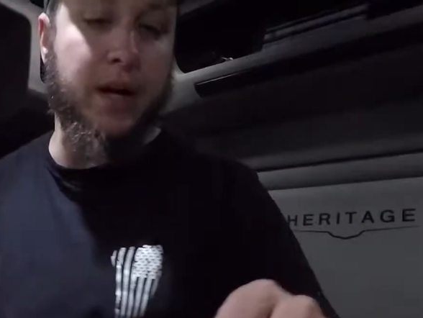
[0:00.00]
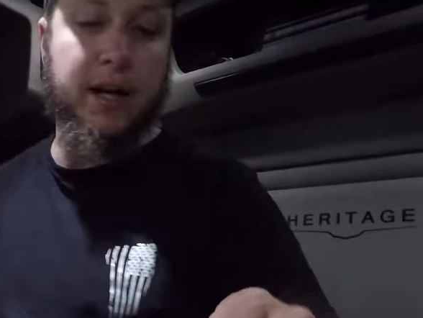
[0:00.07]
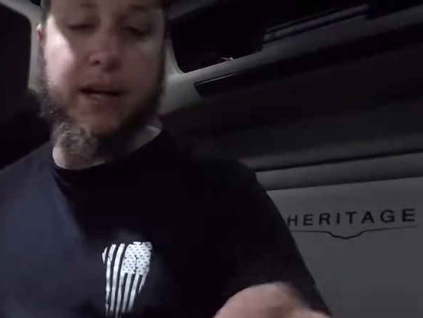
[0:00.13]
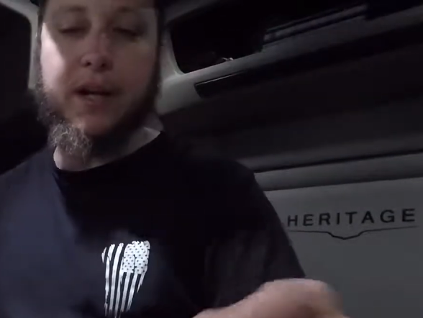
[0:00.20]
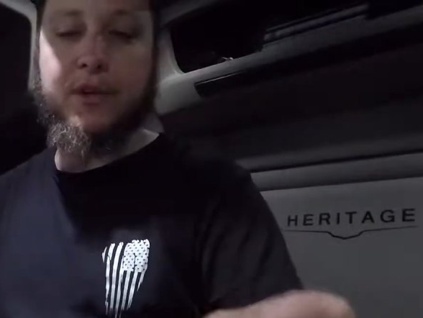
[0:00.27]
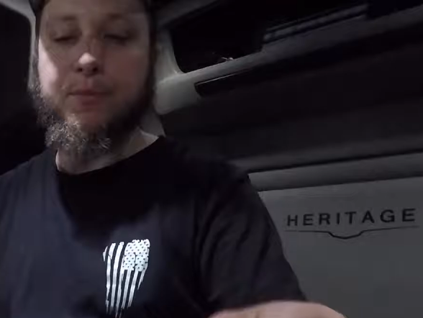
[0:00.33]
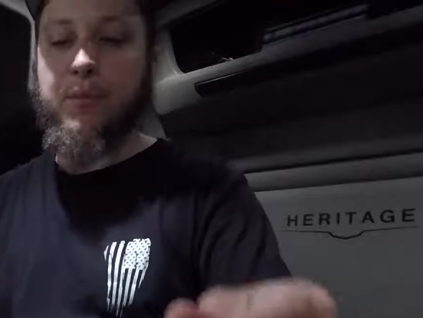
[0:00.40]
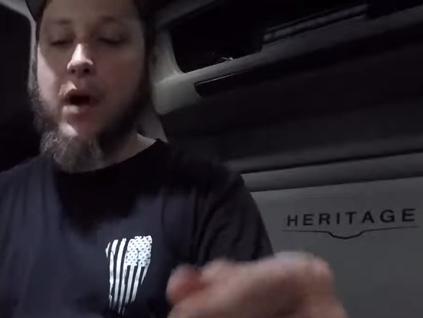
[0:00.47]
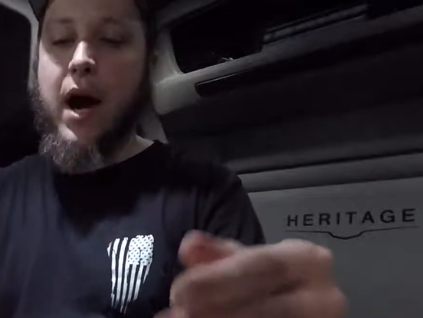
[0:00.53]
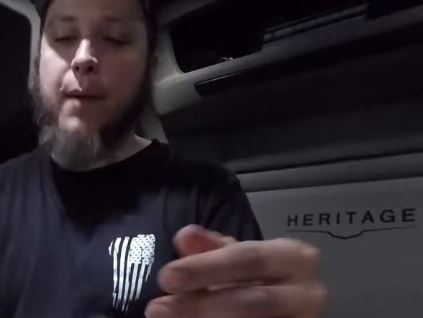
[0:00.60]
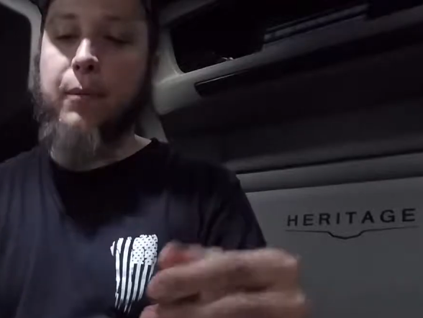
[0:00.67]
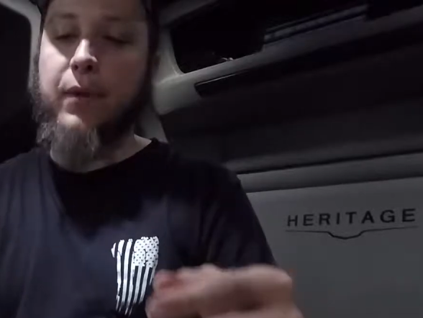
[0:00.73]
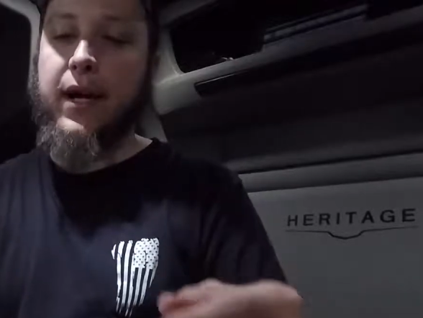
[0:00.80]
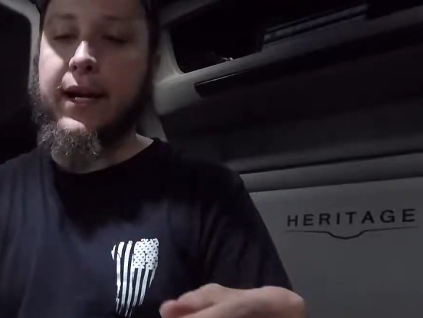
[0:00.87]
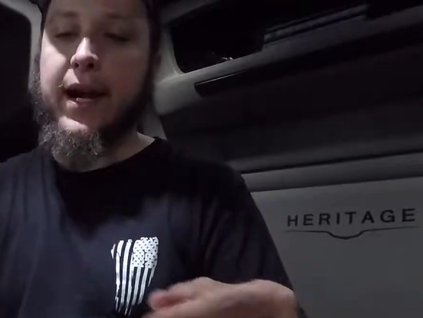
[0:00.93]
into this
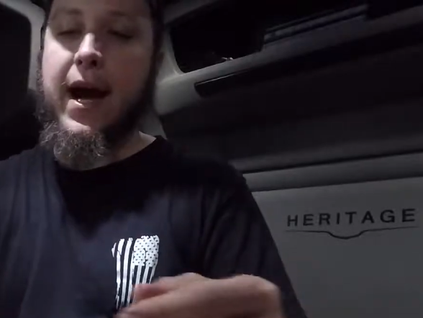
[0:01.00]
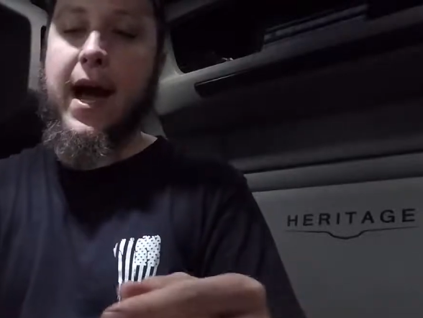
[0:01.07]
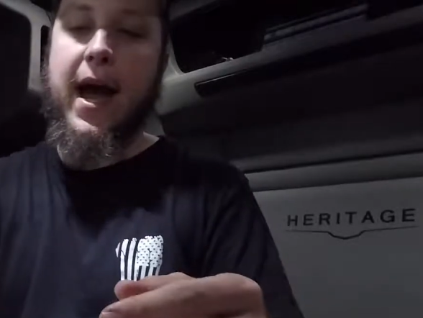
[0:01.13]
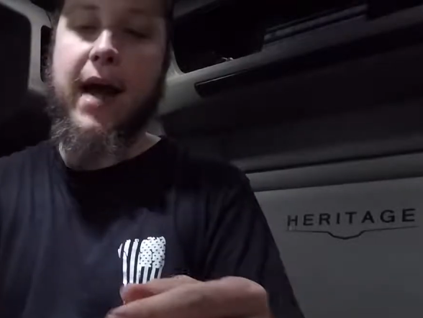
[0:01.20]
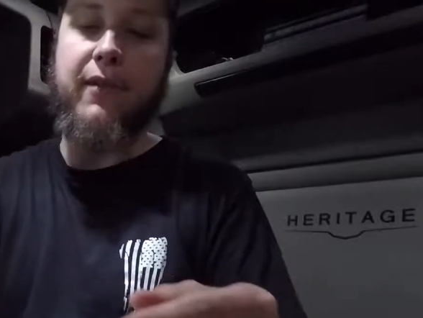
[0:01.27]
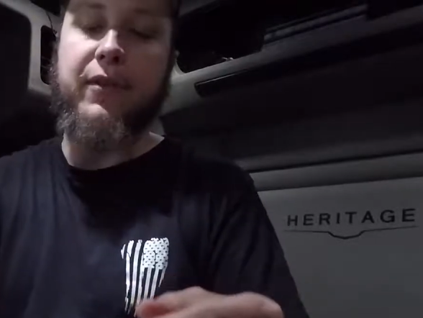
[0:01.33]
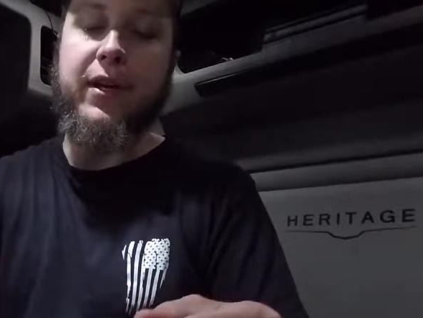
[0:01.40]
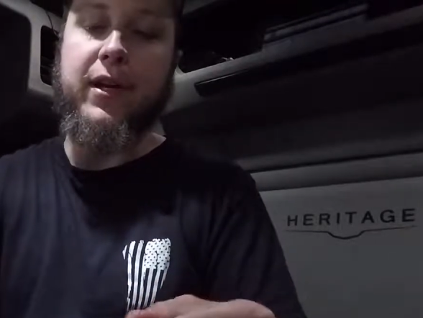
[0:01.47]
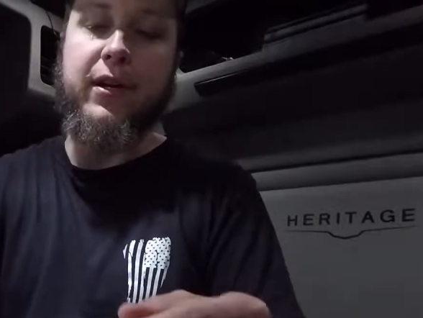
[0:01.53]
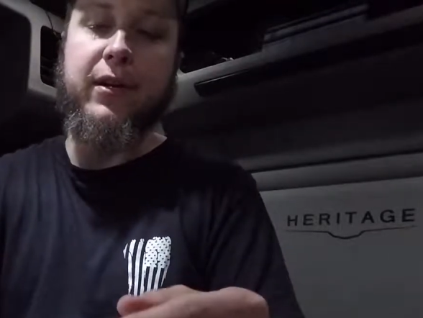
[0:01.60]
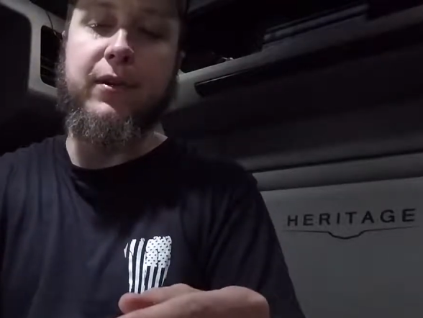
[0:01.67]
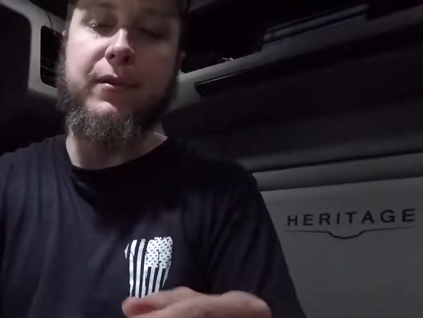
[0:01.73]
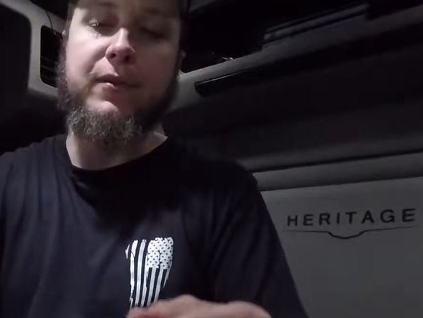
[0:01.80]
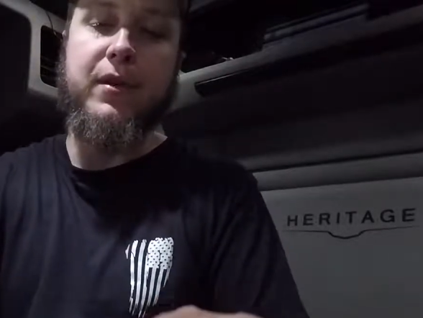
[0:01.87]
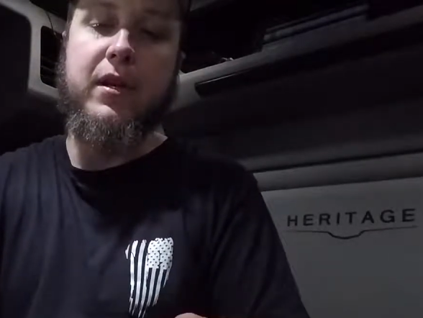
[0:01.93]
problem like I have here,